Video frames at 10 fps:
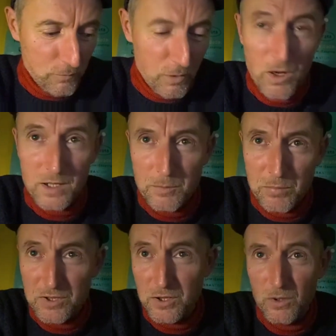we were to
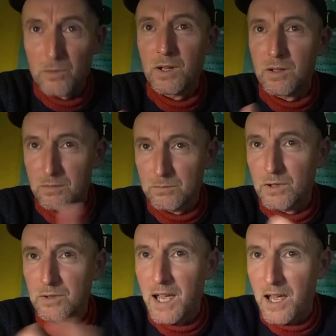pursue it,
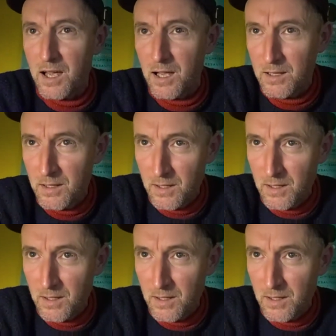we'll get a